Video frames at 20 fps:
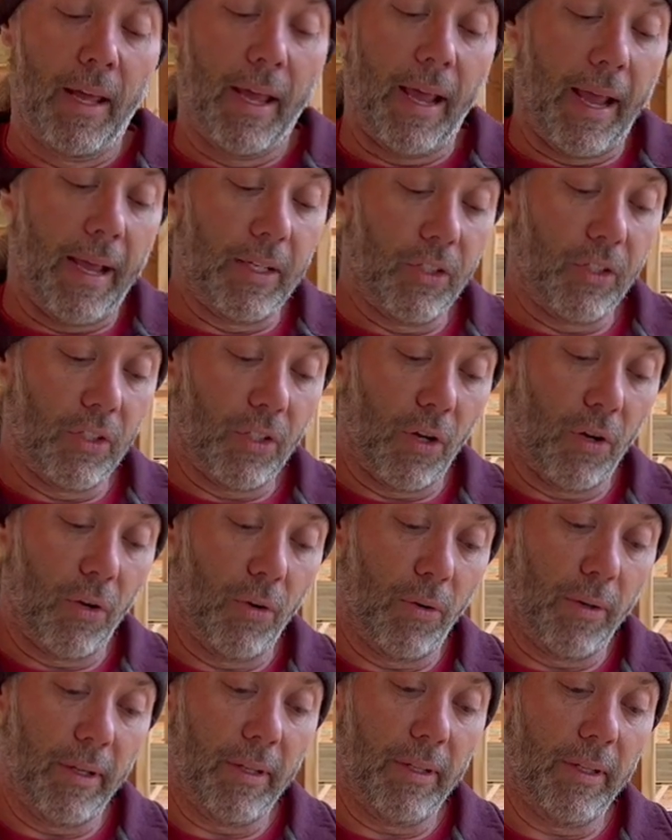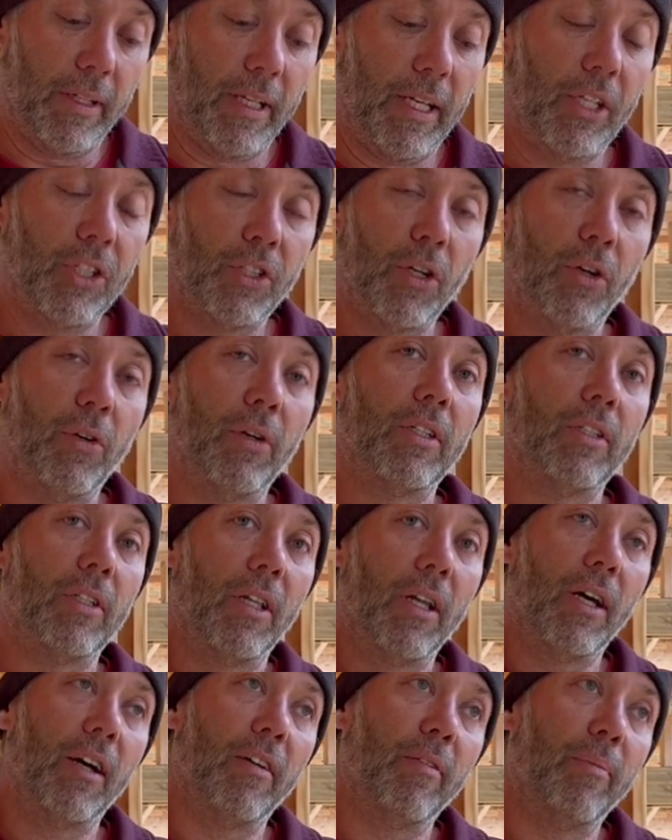And so he showed his
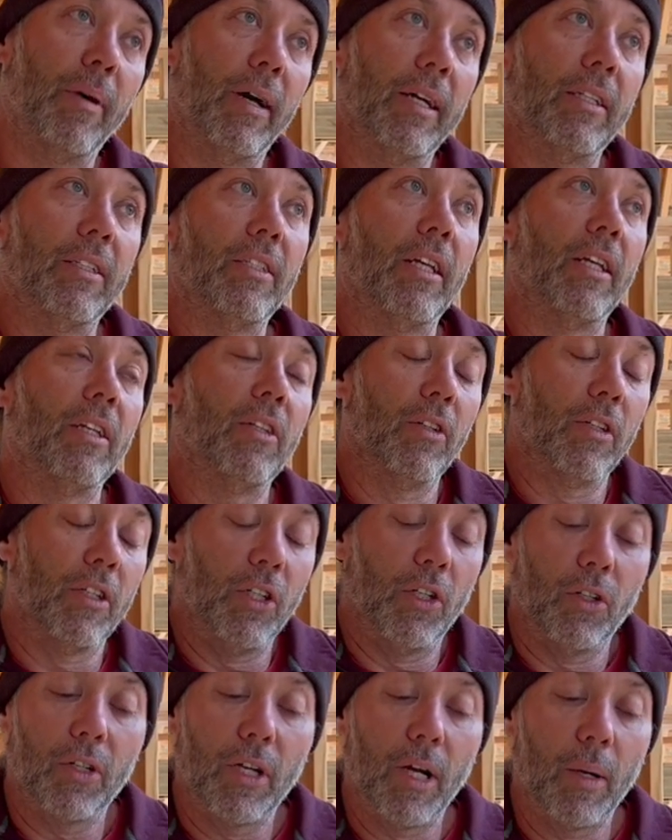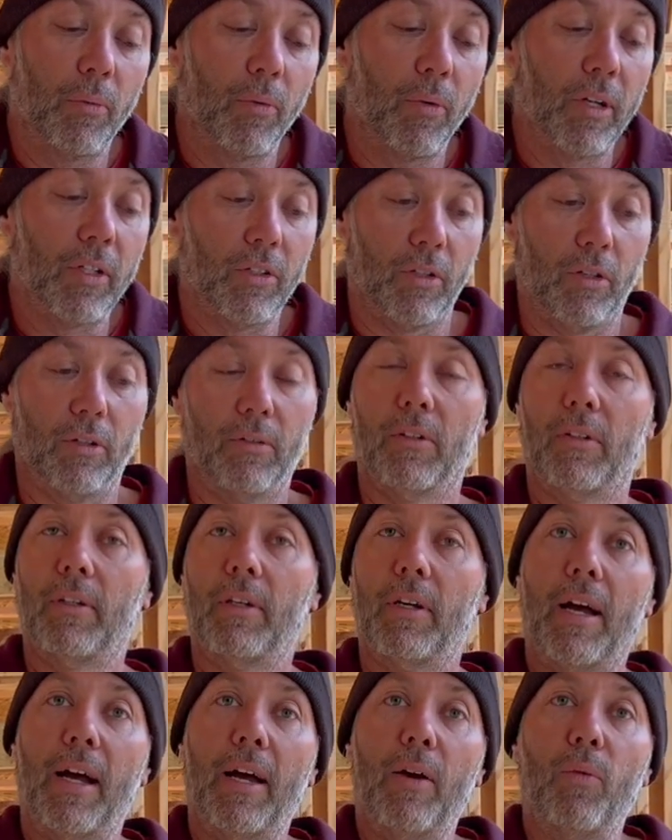love by saying, Look, your cup runs over.
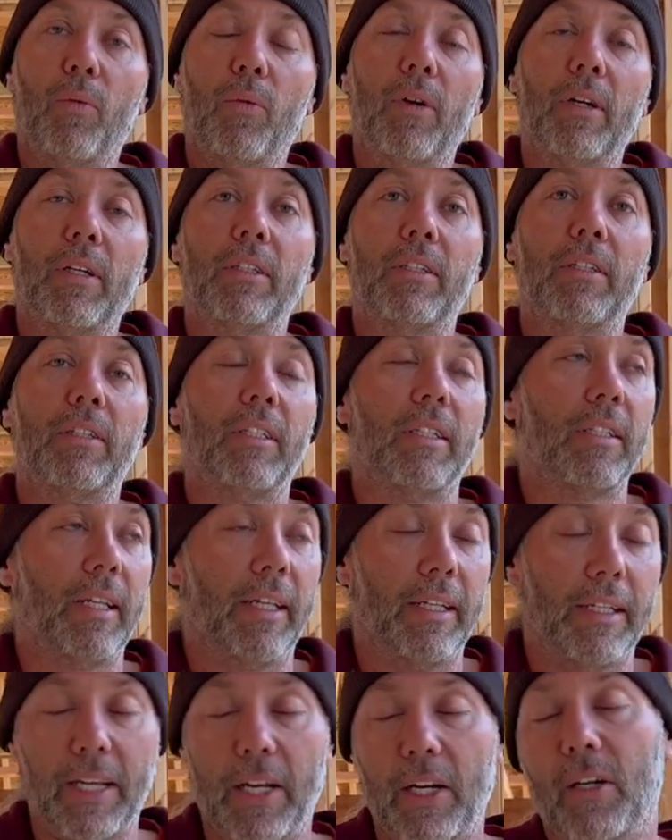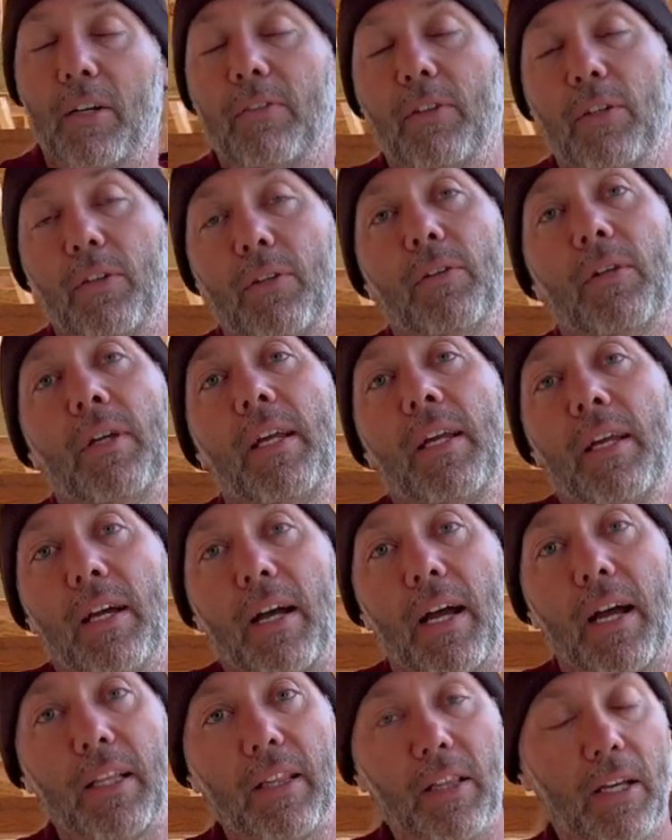I want to take care of you.
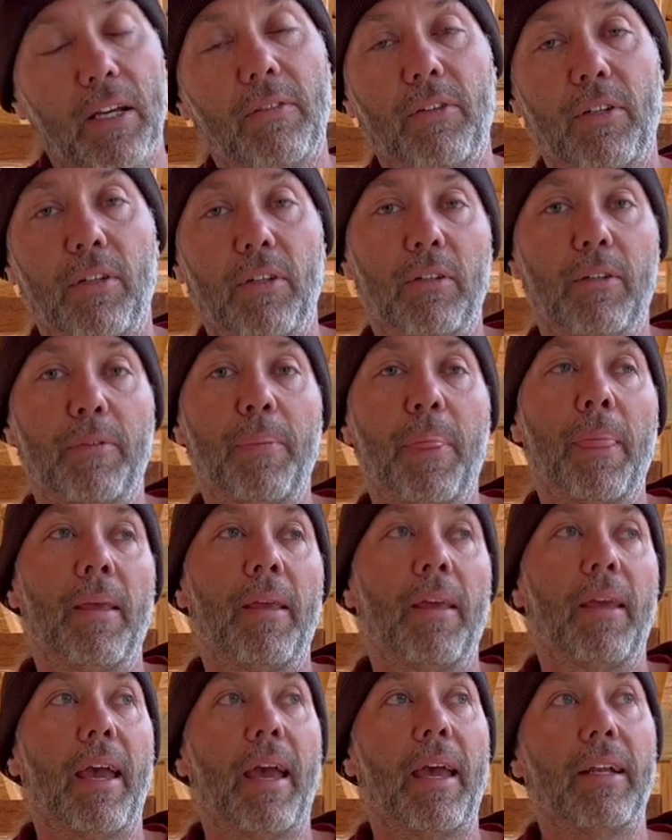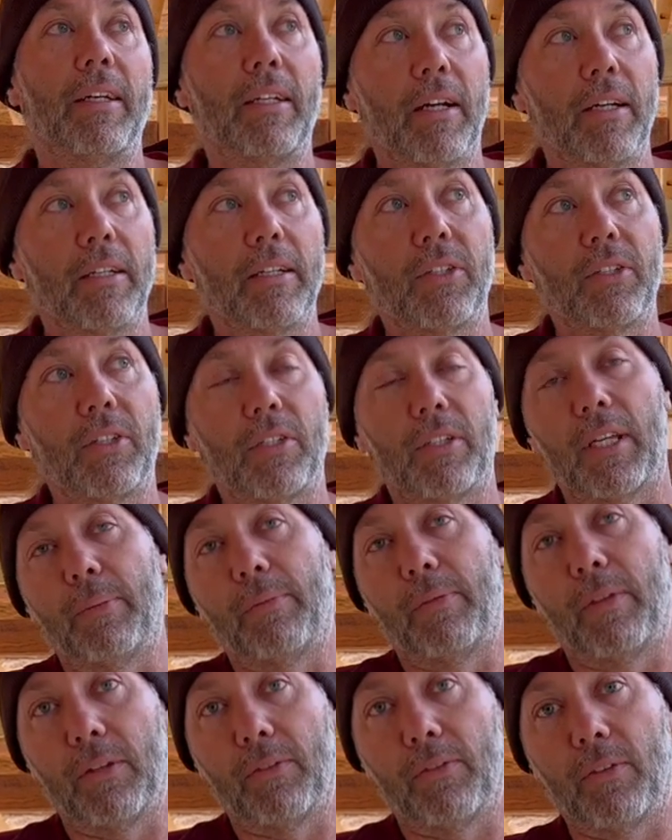I love you. And God does the
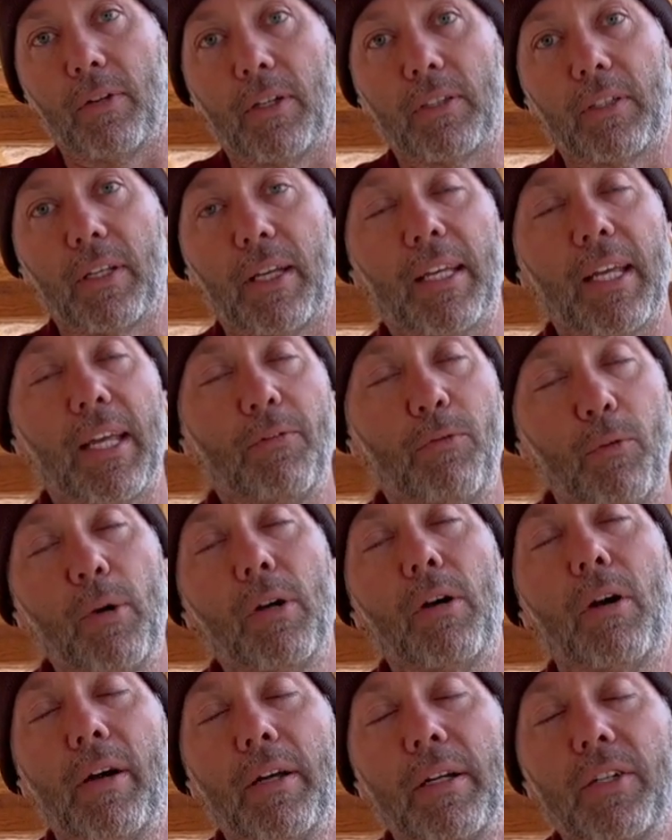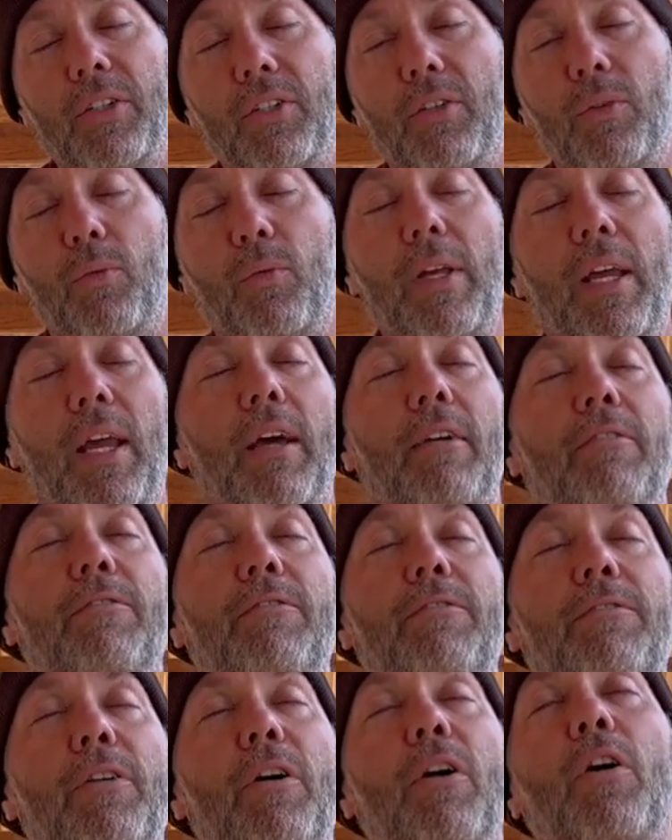same thing for us. Like, if we're honest, we have
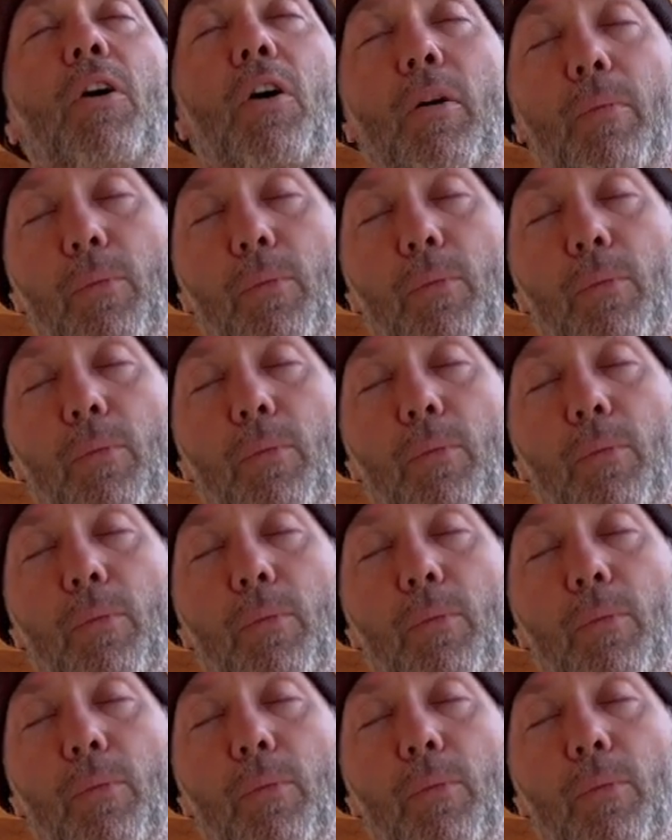far